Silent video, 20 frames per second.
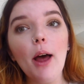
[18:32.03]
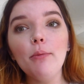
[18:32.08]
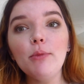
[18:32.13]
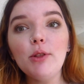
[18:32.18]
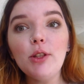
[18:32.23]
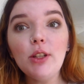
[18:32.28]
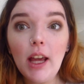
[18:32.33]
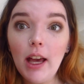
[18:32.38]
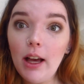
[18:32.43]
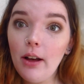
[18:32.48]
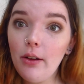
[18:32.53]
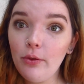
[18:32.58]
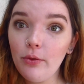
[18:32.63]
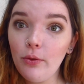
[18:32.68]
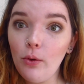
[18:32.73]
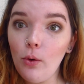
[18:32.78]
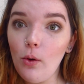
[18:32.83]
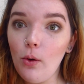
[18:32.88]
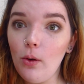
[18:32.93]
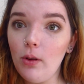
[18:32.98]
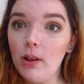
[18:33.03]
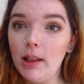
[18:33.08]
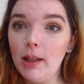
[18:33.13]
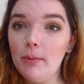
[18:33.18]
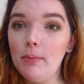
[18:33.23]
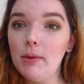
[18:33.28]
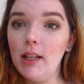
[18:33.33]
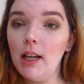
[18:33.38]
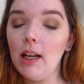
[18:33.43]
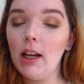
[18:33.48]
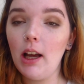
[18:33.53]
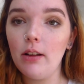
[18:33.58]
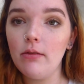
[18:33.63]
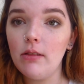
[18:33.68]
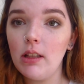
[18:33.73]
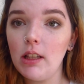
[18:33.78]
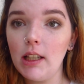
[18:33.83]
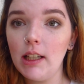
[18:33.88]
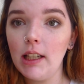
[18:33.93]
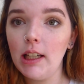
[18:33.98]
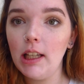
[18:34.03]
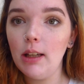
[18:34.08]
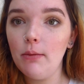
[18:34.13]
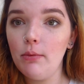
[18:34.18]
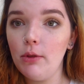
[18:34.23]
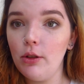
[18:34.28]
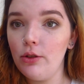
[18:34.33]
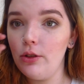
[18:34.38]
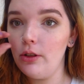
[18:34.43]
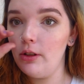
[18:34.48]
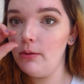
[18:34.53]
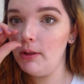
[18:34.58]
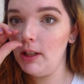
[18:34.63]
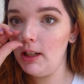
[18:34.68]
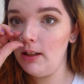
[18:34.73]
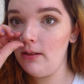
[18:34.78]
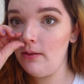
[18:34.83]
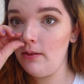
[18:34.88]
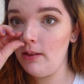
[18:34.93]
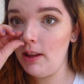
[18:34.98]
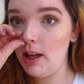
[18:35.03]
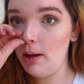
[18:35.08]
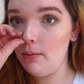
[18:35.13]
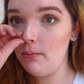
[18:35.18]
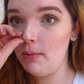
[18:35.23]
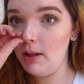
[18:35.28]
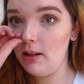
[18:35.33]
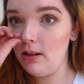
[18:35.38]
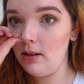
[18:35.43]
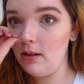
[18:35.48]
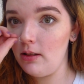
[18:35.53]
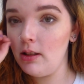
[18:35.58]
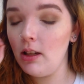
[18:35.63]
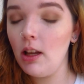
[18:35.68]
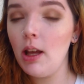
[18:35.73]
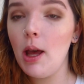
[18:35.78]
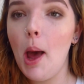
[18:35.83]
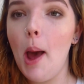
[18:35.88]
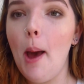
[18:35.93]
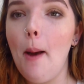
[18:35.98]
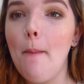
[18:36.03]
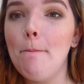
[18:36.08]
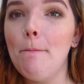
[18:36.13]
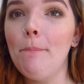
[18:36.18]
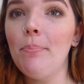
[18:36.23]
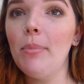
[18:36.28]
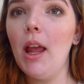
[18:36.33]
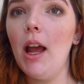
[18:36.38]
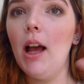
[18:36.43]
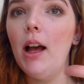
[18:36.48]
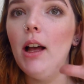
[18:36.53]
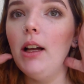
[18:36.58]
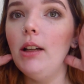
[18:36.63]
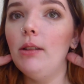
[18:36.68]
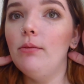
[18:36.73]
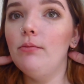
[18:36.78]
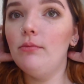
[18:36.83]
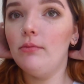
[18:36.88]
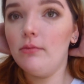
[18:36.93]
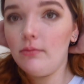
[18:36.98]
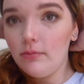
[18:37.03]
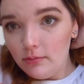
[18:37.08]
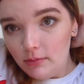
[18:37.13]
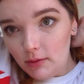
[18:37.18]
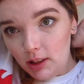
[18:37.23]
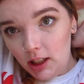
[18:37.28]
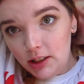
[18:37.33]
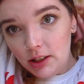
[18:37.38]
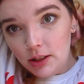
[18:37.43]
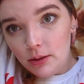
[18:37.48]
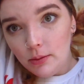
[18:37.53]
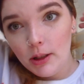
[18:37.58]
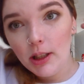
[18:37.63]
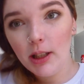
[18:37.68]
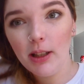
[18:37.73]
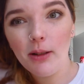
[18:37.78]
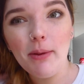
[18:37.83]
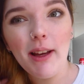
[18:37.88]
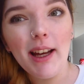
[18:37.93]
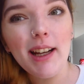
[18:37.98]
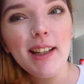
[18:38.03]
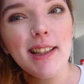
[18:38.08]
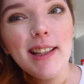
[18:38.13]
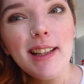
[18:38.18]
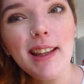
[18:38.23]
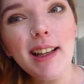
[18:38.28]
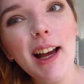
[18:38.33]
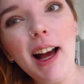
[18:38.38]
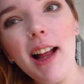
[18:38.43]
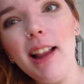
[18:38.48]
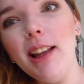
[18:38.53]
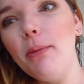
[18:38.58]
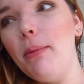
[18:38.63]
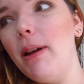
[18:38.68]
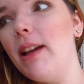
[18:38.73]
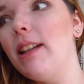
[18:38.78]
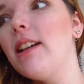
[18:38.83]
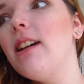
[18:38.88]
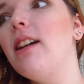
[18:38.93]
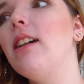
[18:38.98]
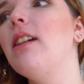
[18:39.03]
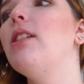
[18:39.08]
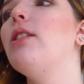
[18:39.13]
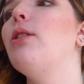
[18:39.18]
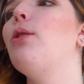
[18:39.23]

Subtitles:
So now for lipstick, I'm just going to keep you zoomed in for that because I just want you to be able to see the colour better.